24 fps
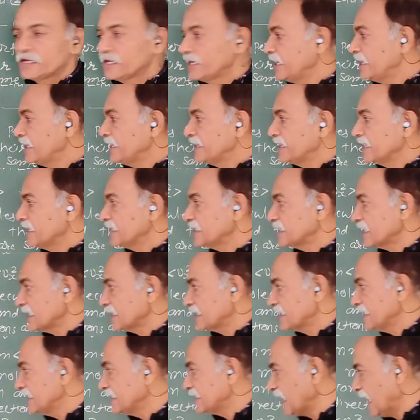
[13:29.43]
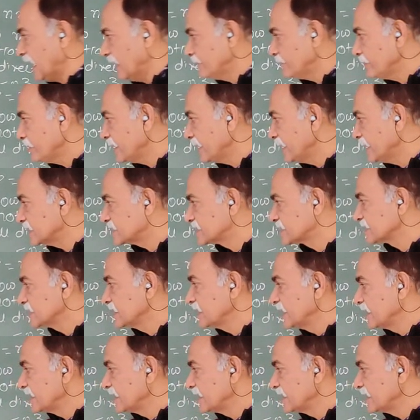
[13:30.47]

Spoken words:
in delta T time is